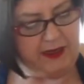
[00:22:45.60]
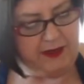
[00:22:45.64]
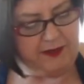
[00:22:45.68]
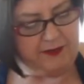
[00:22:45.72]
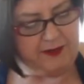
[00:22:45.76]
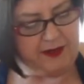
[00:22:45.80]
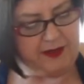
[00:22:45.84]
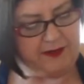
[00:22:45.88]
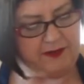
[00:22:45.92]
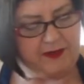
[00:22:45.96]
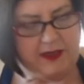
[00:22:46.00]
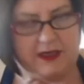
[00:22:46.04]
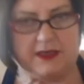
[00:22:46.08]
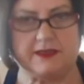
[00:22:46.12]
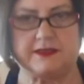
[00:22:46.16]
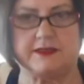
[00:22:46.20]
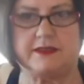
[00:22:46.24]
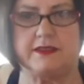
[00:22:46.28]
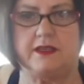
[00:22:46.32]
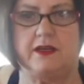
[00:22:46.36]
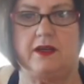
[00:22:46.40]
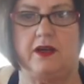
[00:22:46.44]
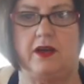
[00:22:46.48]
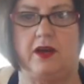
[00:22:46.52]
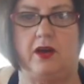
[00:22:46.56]
Then there's
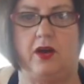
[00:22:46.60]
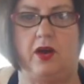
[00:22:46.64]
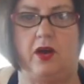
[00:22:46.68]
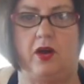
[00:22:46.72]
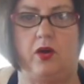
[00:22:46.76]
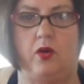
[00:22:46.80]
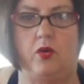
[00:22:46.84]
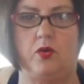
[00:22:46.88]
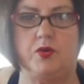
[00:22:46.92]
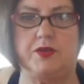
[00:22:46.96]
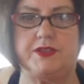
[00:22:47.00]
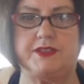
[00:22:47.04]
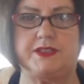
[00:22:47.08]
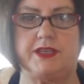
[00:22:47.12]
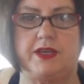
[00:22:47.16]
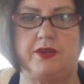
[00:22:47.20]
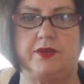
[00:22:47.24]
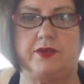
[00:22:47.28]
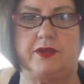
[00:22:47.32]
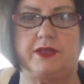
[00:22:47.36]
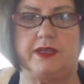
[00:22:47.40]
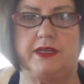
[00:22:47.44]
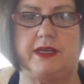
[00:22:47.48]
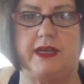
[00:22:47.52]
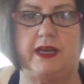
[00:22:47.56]

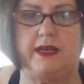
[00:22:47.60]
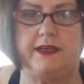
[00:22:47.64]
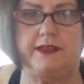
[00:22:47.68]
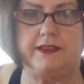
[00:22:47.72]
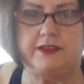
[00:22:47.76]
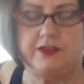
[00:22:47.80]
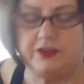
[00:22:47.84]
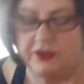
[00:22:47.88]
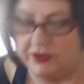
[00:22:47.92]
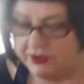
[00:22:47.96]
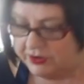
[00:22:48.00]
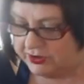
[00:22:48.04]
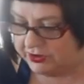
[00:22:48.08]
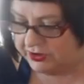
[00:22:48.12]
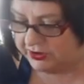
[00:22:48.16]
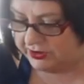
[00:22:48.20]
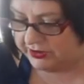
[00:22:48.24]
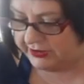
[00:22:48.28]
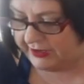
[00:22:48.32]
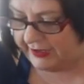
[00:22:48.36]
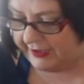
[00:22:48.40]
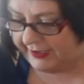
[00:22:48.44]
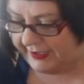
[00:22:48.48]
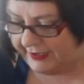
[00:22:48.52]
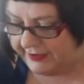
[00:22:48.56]
also
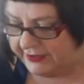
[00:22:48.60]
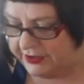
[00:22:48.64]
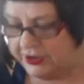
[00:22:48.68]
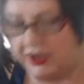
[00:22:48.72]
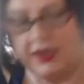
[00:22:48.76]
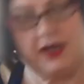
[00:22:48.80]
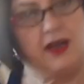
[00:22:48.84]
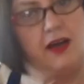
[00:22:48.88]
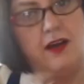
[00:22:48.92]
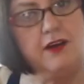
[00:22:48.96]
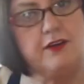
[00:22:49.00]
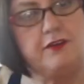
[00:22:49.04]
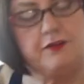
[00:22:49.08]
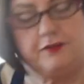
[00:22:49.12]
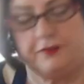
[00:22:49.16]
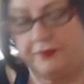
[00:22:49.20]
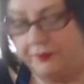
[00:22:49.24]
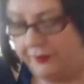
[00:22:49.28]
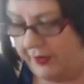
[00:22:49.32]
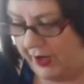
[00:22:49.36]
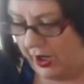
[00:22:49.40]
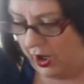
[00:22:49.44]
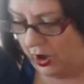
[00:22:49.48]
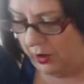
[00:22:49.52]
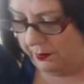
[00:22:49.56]
calendula
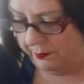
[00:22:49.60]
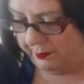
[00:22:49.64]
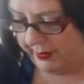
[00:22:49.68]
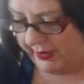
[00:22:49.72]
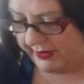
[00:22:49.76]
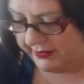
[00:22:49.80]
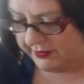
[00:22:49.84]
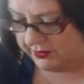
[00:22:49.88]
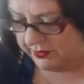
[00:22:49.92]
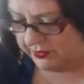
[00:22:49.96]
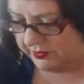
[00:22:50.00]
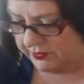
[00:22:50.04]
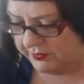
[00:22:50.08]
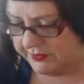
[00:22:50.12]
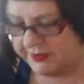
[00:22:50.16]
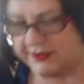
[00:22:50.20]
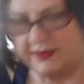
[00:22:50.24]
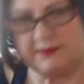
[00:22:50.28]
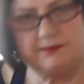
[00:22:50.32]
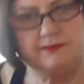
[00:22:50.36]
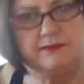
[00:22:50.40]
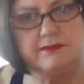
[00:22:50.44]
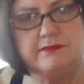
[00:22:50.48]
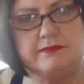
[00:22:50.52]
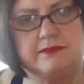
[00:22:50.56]
flower petals,
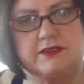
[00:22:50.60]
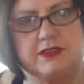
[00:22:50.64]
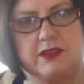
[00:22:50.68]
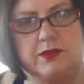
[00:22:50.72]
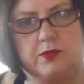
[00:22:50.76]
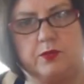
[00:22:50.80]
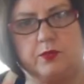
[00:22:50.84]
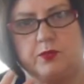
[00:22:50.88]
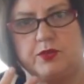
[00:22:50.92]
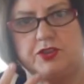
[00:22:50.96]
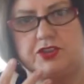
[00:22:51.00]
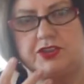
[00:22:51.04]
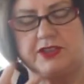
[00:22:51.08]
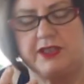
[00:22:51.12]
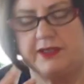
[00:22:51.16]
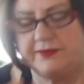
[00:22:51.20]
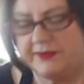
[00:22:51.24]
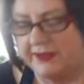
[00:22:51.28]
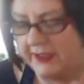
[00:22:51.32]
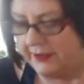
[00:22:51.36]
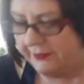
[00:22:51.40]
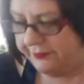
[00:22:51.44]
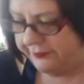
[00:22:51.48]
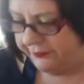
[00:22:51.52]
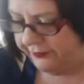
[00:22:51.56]
which gives
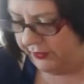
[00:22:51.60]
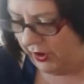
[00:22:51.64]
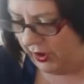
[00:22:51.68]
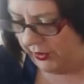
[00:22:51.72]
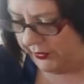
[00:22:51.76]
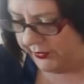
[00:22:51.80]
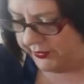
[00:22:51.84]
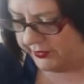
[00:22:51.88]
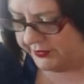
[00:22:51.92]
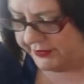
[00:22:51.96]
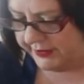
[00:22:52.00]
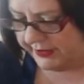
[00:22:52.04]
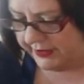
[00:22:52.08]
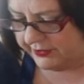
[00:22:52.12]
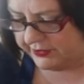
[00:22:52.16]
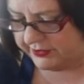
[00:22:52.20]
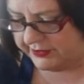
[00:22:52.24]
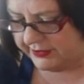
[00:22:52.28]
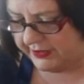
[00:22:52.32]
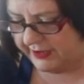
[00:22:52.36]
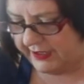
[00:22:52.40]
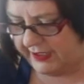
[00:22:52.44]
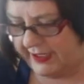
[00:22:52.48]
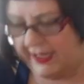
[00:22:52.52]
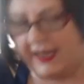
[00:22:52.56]
that floral note,
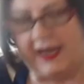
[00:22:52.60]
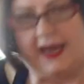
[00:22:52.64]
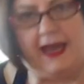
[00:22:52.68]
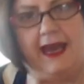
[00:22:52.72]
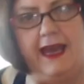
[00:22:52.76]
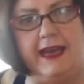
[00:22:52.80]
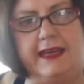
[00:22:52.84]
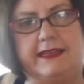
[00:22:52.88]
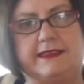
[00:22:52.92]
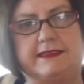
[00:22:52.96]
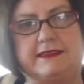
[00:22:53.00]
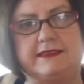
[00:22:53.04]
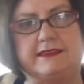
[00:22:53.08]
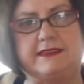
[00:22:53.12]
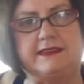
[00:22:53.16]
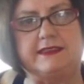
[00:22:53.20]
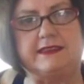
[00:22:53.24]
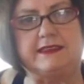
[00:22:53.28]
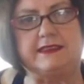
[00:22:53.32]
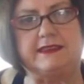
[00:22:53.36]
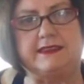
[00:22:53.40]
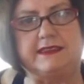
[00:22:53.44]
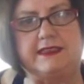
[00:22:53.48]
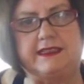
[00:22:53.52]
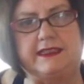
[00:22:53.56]
and
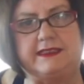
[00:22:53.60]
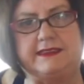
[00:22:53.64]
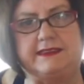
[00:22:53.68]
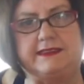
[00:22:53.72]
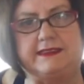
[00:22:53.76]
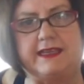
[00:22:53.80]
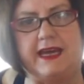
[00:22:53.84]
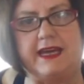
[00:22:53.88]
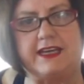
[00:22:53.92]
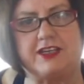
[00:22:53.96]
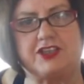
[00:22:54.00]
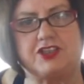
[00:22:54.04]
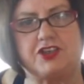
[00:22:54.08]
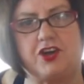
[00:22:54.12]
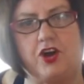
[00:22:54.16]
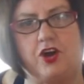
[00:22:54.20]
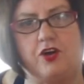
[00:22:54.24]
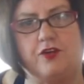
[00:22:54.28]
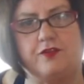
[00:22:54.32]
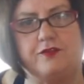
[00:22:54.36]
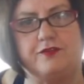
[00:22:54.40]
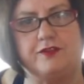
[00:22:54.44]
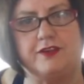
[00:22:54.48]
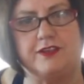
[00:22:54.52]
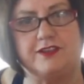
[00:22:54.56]
a dash
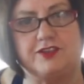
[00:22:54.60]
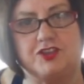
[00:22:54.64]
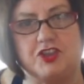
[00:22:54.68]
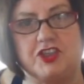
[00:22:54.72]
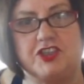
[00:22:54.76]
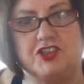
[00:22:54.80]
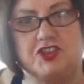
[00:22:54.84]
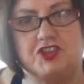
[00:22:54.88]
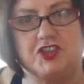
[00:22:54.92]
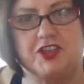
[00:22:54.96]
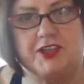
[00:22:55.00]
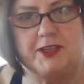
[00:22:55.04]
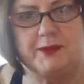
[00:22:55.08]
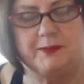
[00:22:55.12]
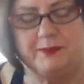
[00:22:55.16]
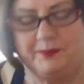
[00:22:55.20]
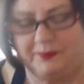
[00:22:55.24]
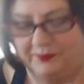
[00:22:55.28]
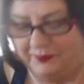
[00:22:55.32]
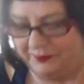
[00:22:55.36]
of ginger.